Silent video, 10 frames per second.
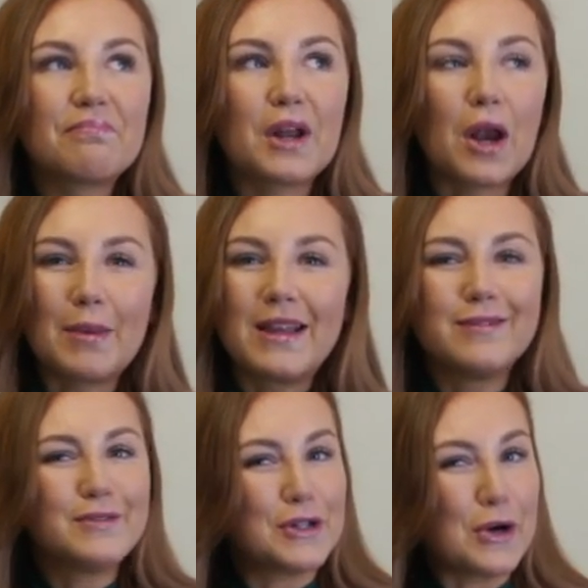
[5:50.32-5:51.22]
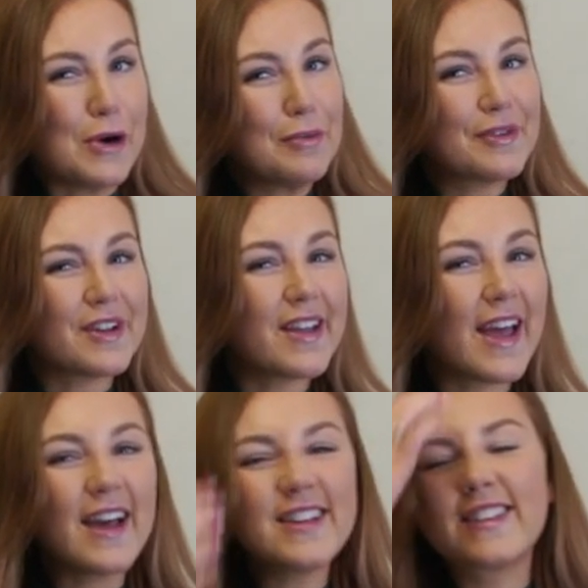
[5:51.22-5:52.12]
clubby tops I
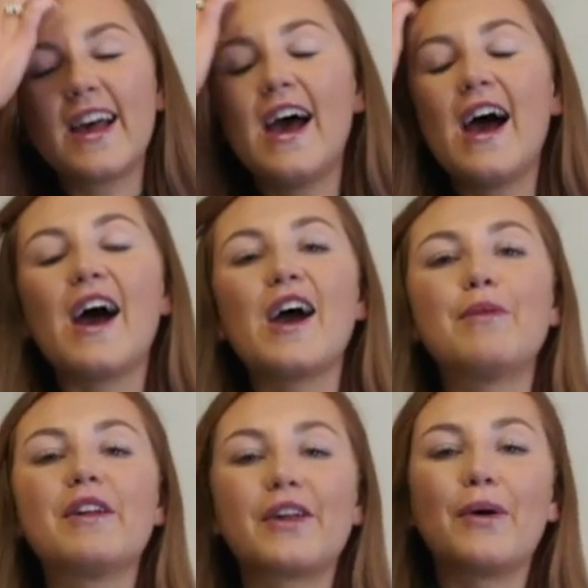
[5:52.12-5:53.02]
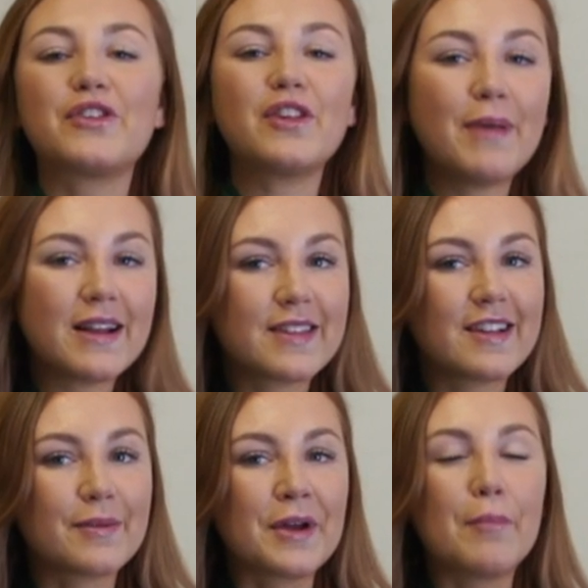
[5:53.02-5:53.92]
guess um, so I just picked
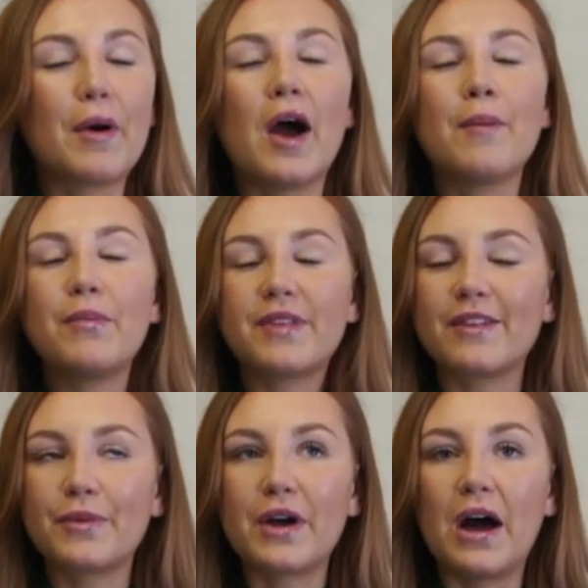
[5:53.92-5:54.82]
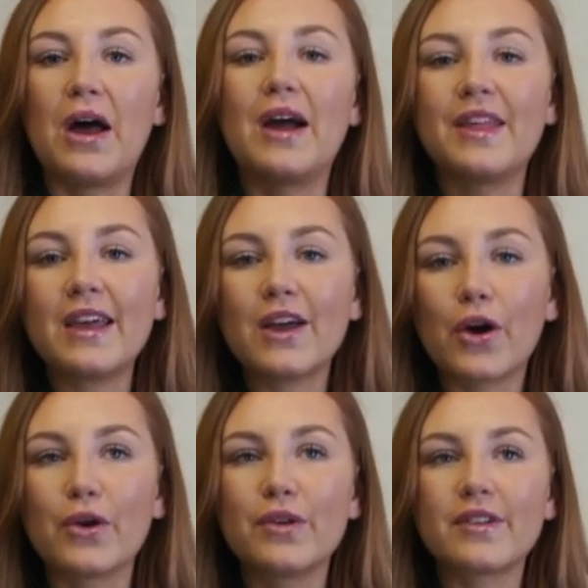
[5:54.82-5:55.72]
this one up I'm obsessed with the colour I think it
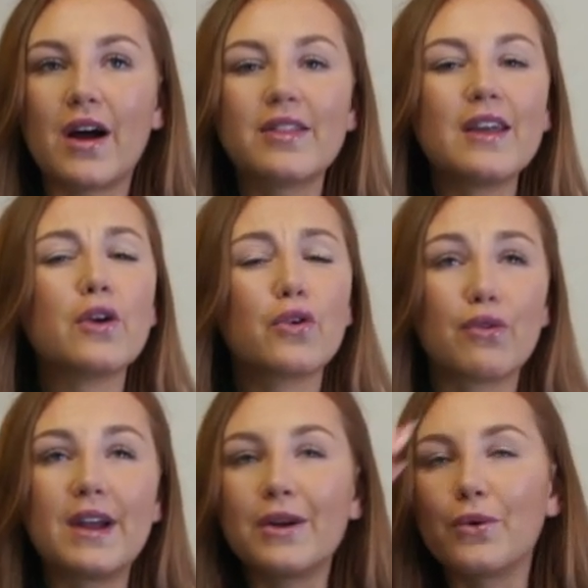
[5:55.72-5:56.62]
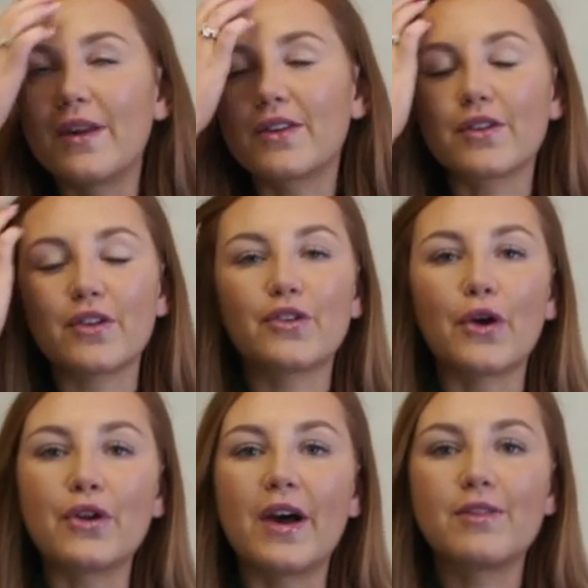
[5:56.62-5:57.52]
goes I think green always looks
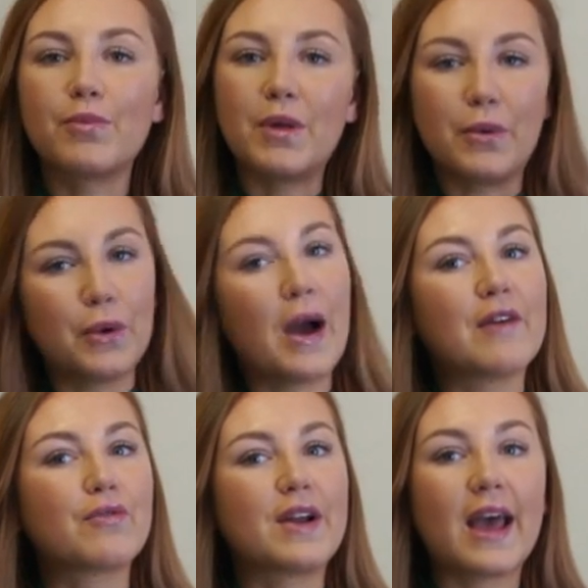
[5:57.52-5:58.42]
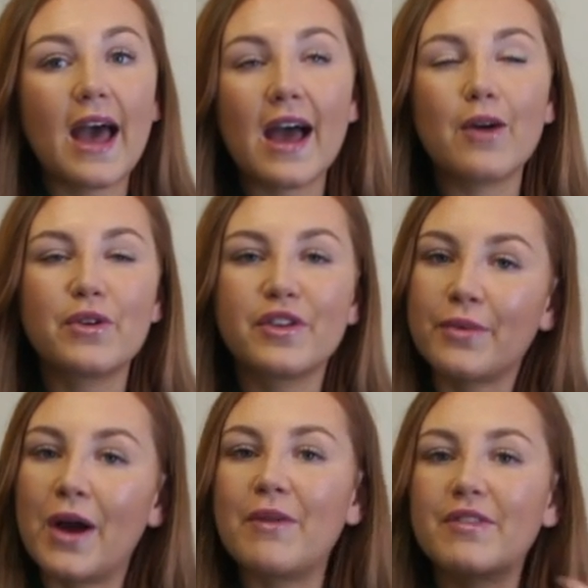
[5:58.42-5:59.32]
so nice for people who have red hair which is
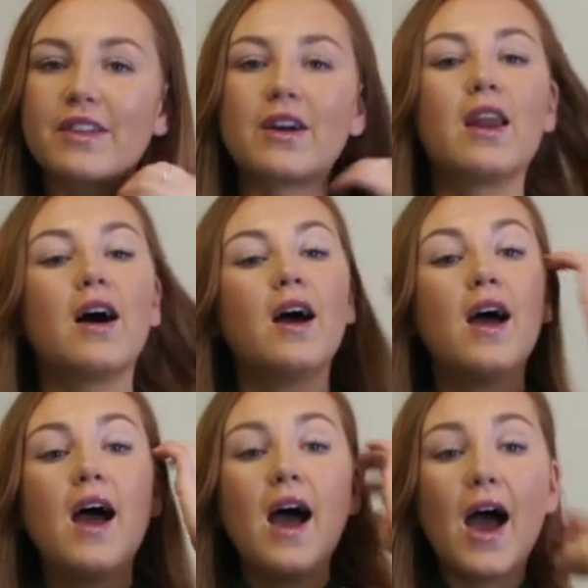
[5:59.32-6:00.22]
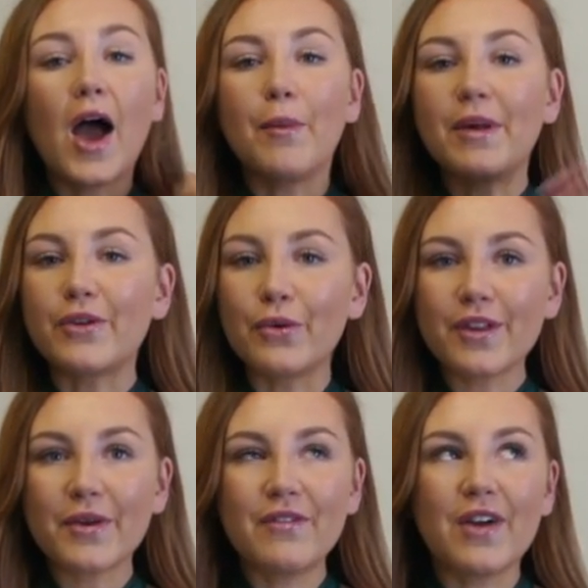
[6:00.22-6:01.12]
why I went for this colour um, it's
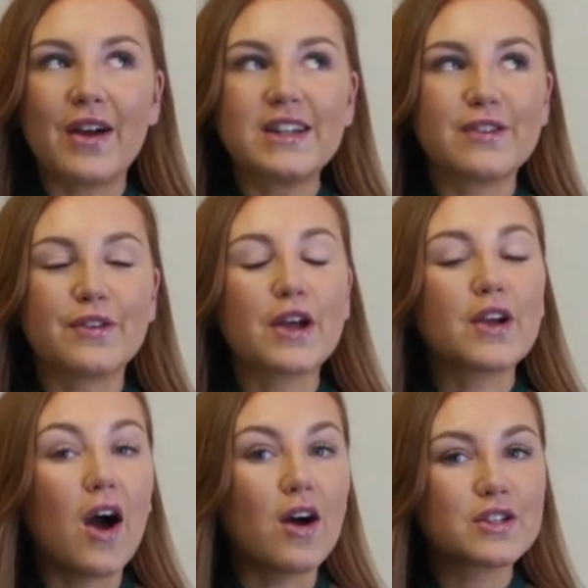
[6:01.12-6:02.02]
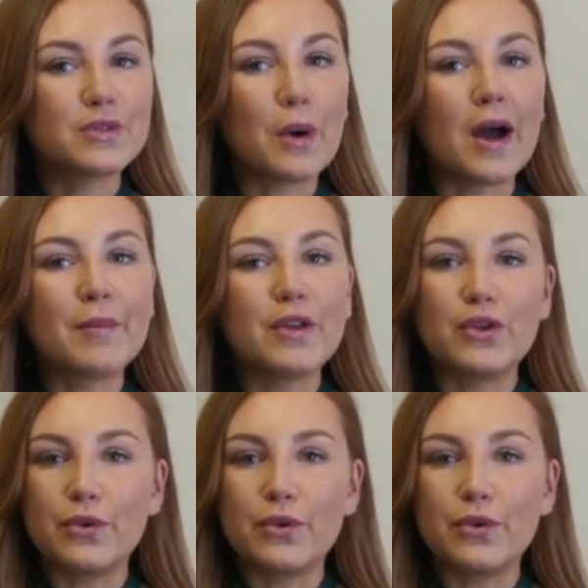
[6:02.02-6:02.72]
also a very different cut to what I'm